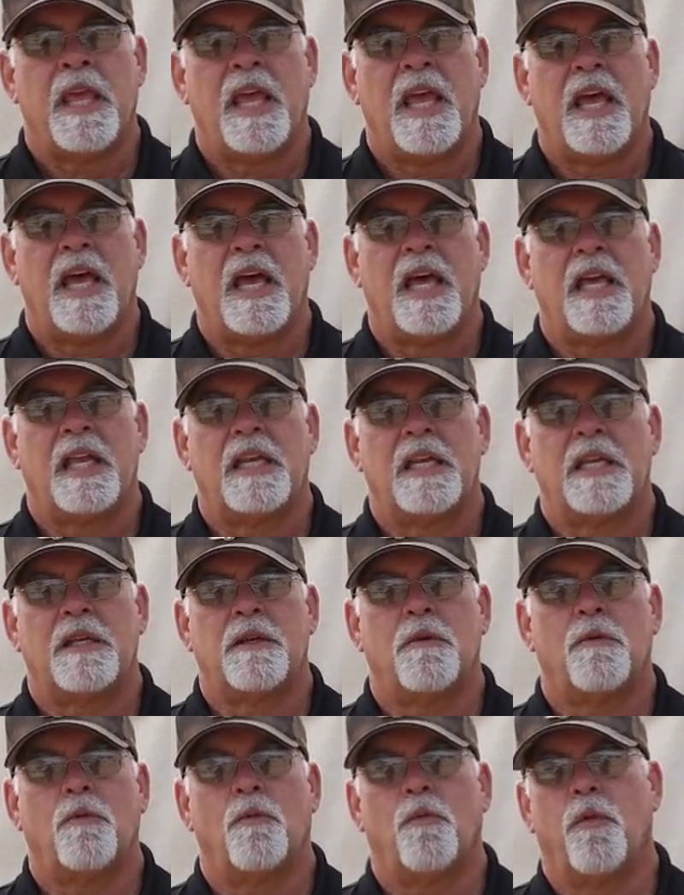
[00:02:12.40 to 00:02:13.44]
and
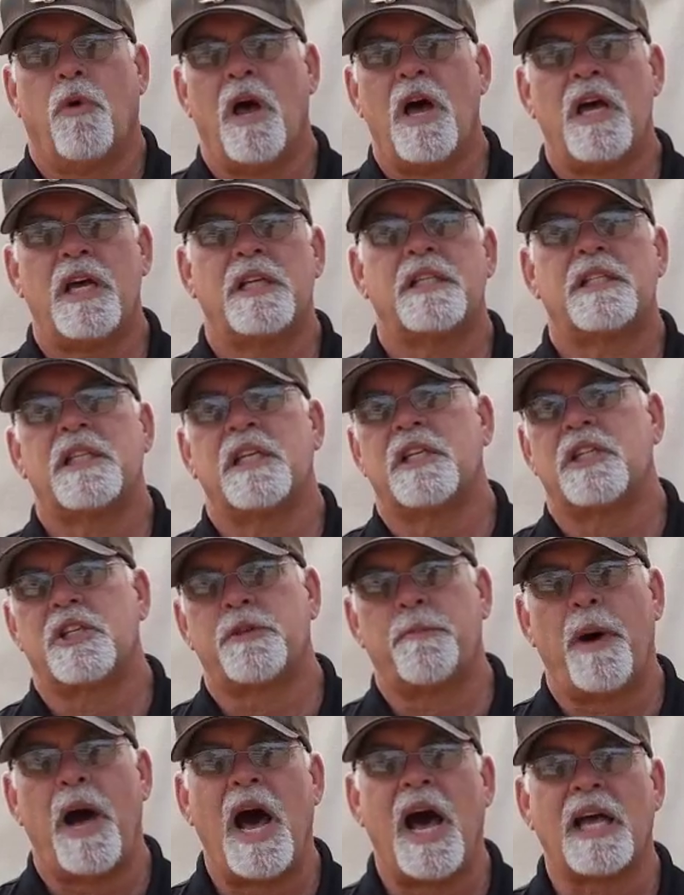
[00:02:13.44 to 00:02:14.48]
runs and
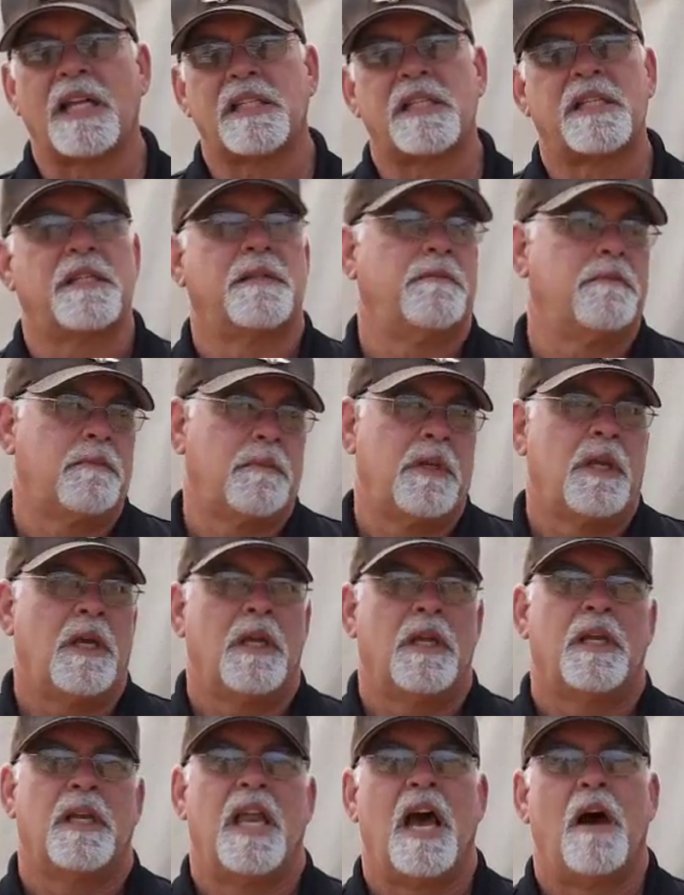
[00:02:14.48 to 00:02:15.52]
spots,
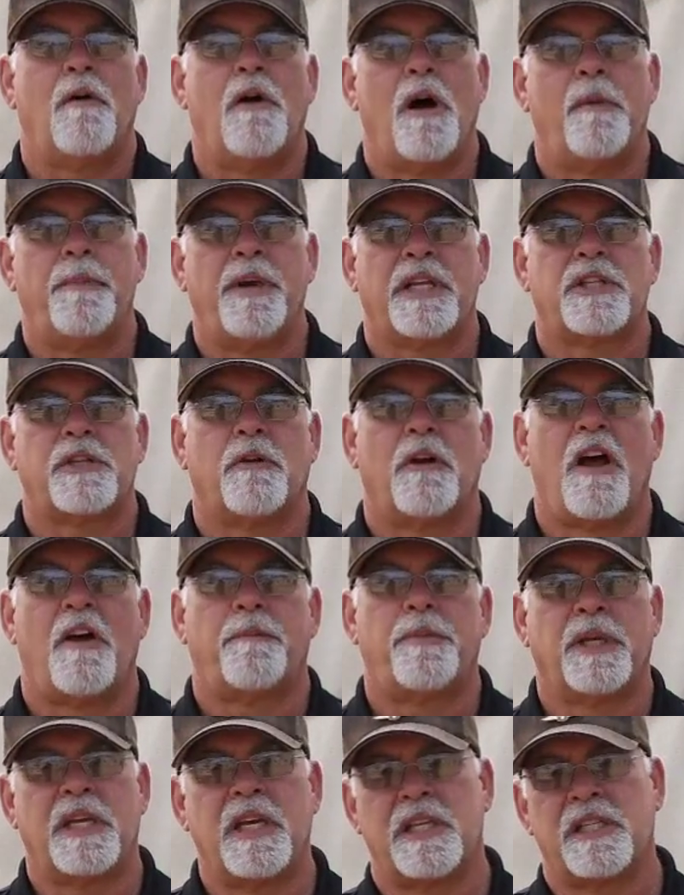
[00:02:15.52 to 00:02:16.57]
now all bets are
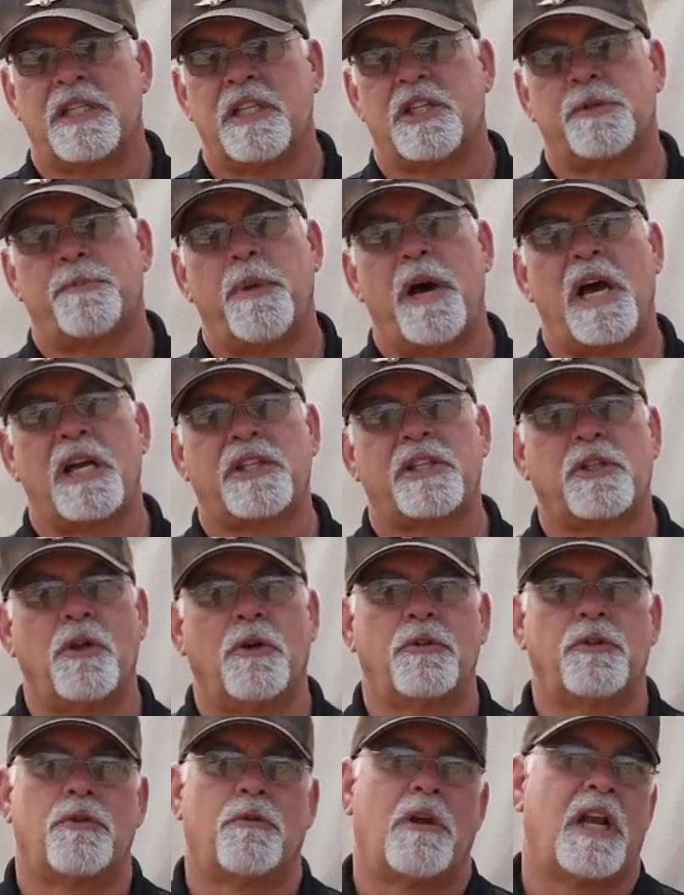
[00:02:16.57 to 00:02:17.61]
off because the spots
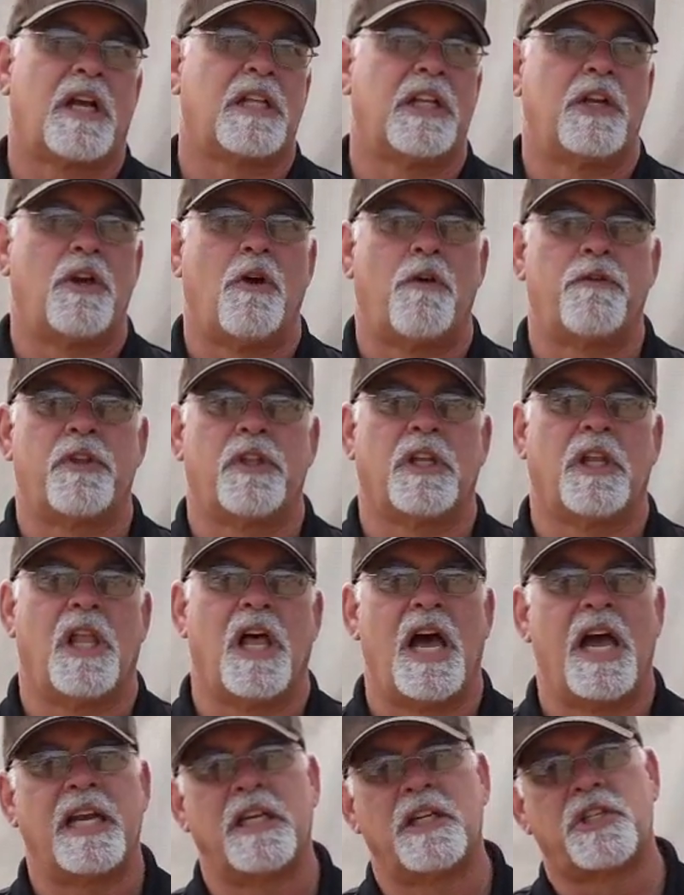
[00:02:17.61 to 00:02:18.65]
go directly over the
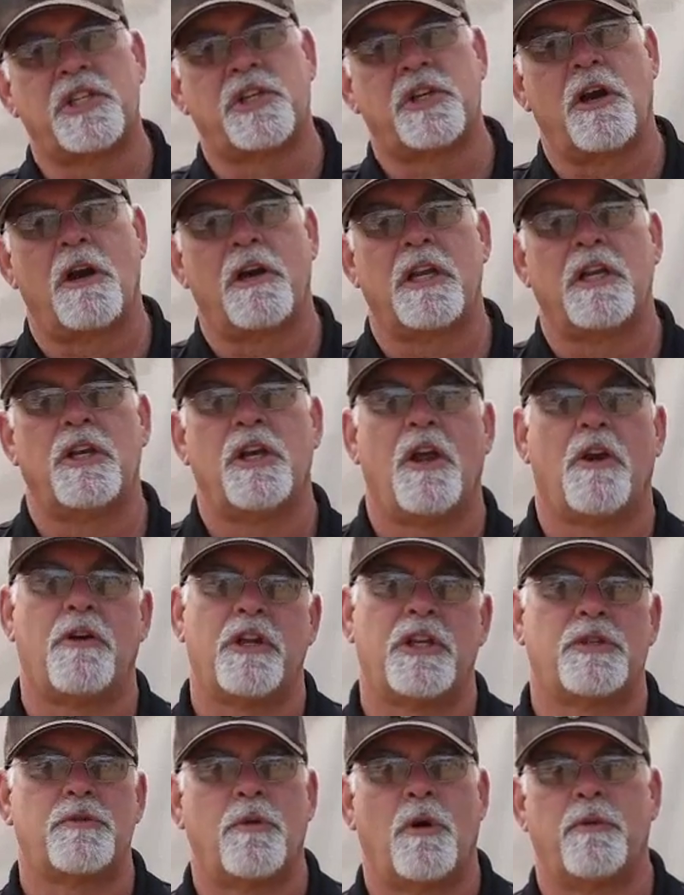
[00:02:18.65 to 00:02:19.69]
line and start in
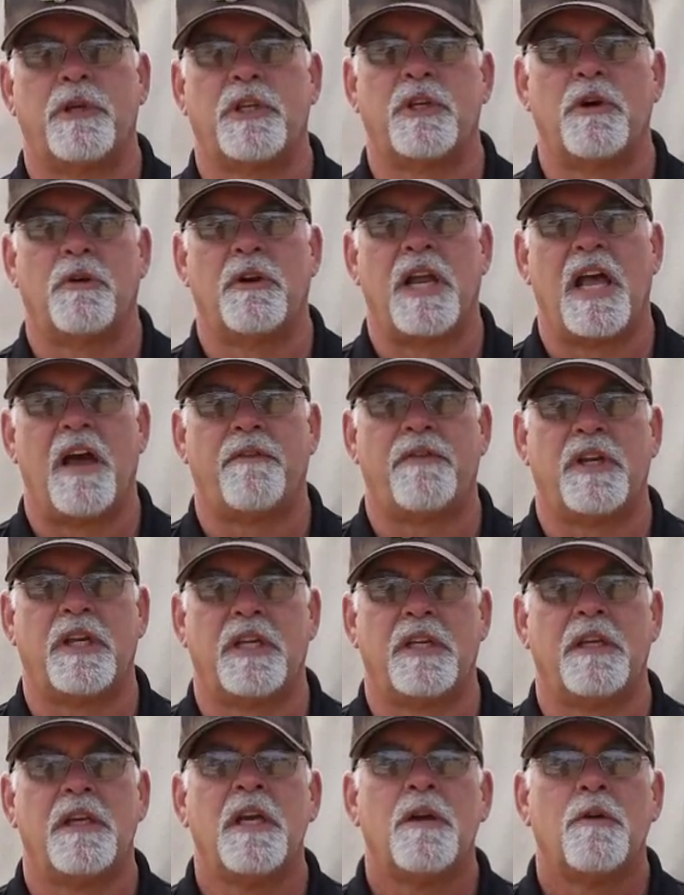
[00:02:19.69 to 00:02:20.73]
areas where we don't have
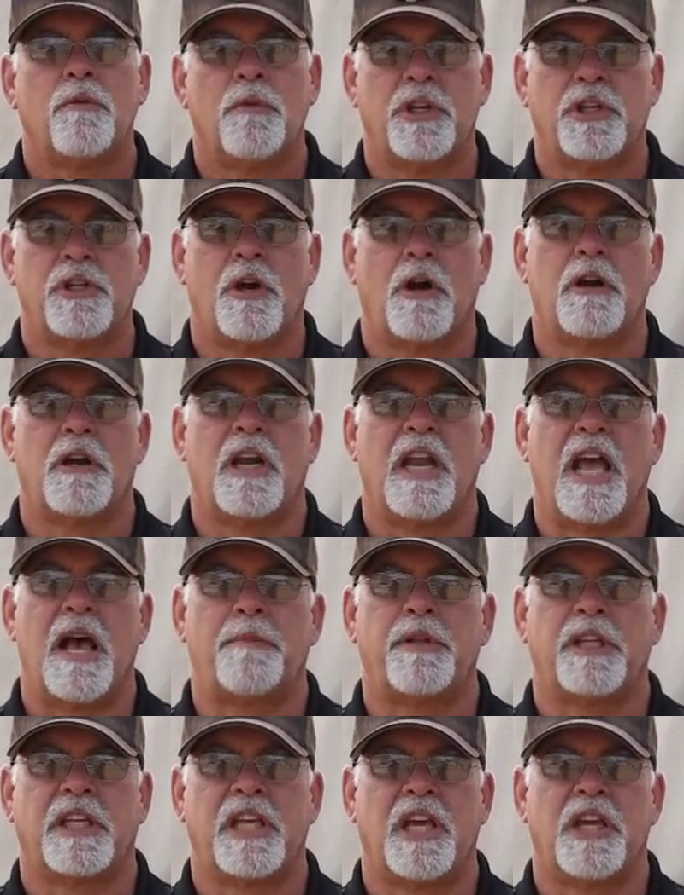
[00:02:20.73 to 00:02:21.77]
any retardant
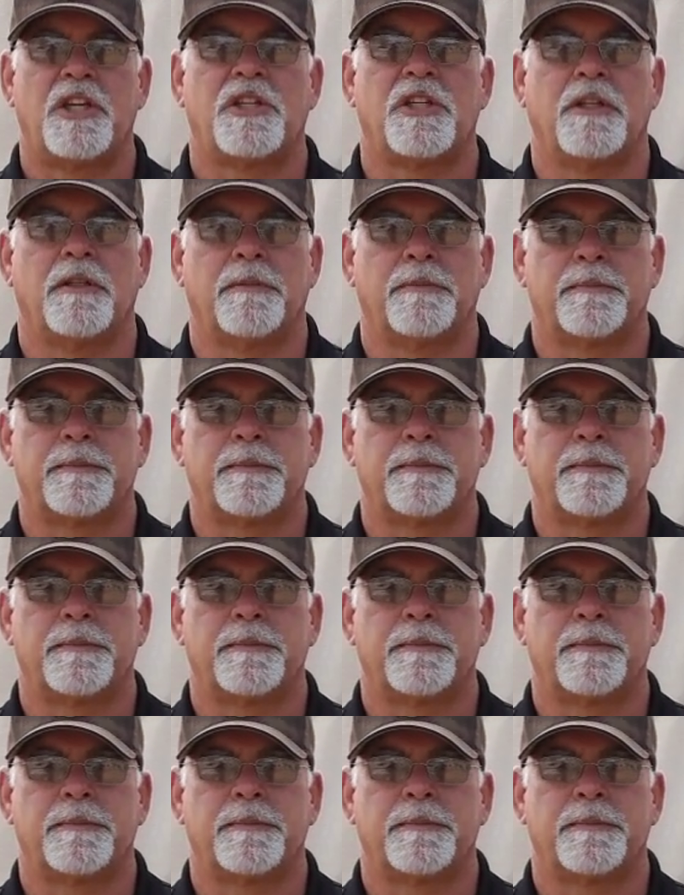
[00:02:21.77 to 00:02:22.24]
application.